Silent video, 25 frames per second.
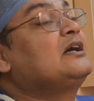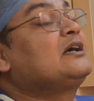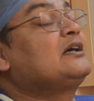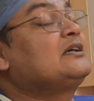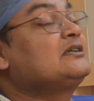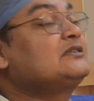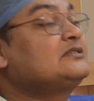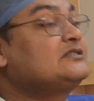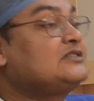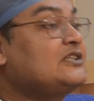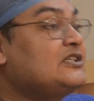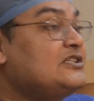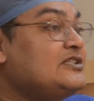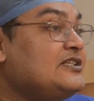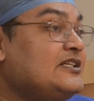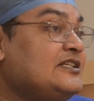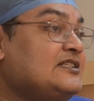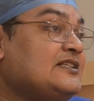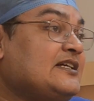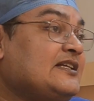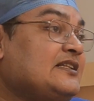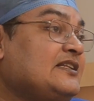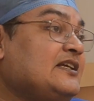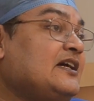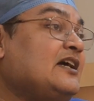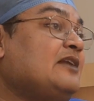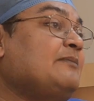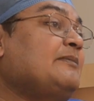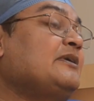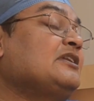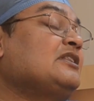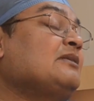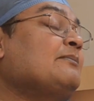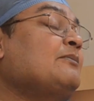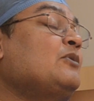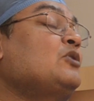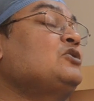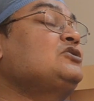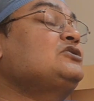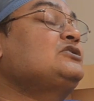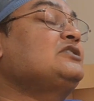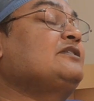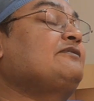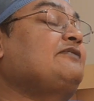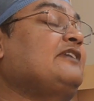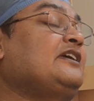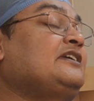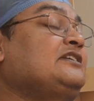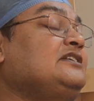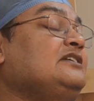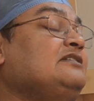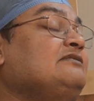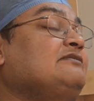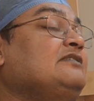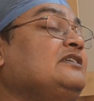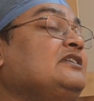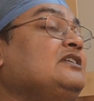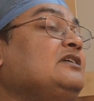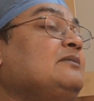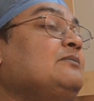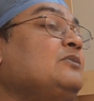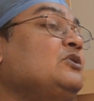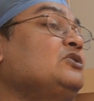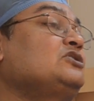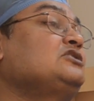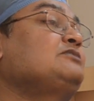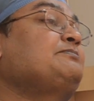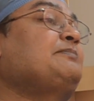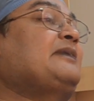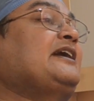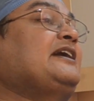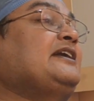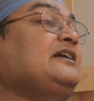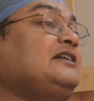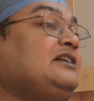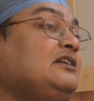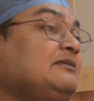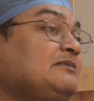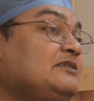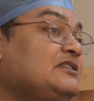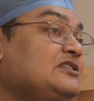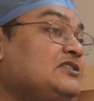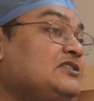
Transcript: surgeries are there, but the most effective and the most predictable